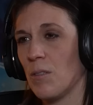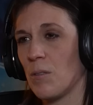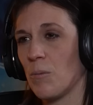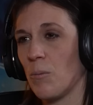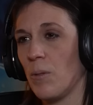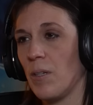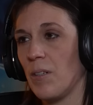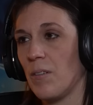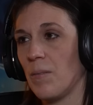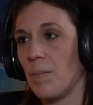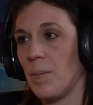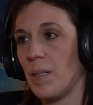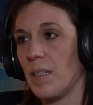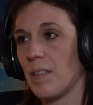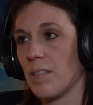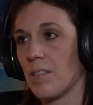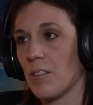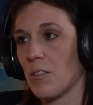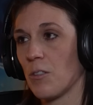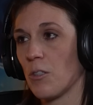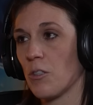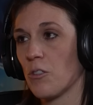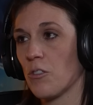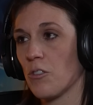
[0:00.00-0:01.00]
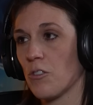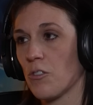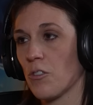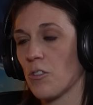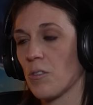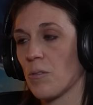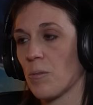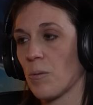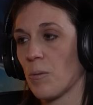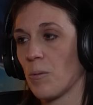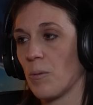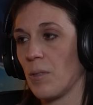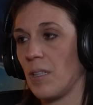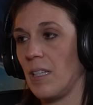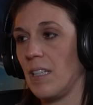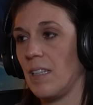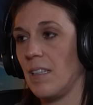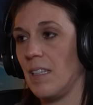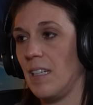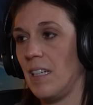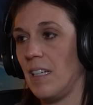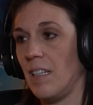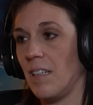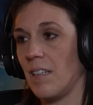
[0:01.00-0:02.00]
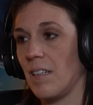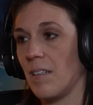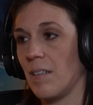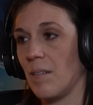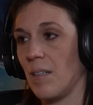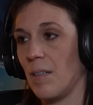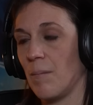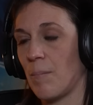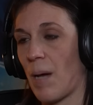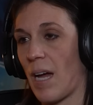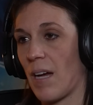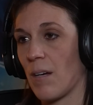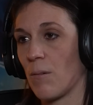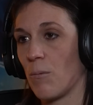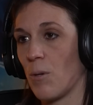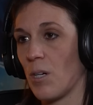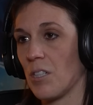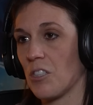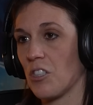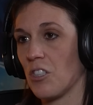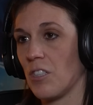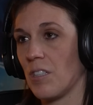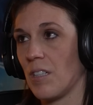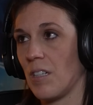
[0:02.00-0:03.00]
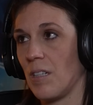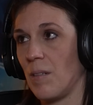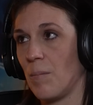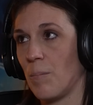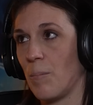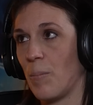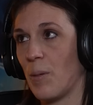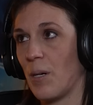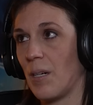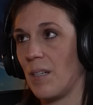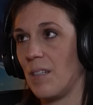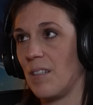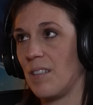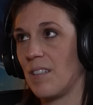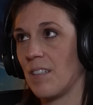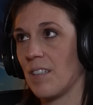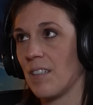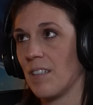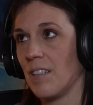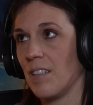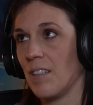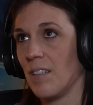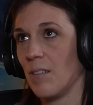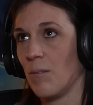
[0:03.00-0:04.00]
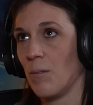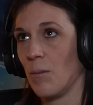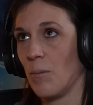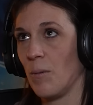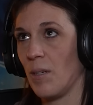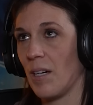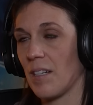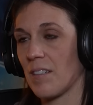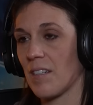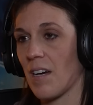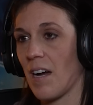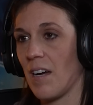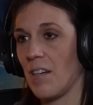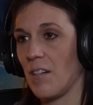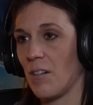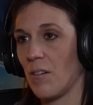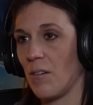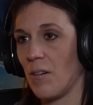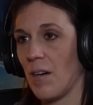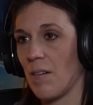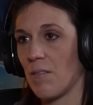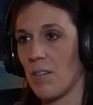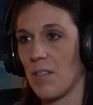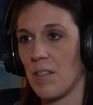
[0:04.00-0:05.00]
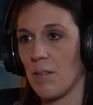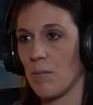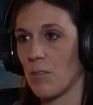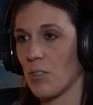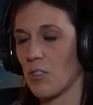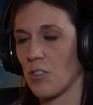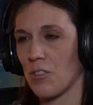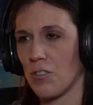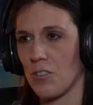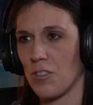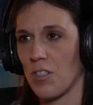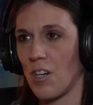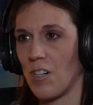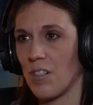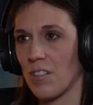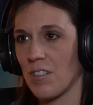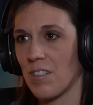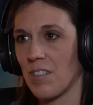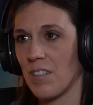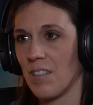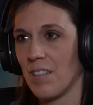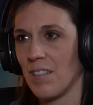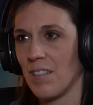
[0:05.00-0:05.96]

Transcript: was weird because the grocery stores were really lean back in Washington, but when we got to Idaho, everything was just stocked.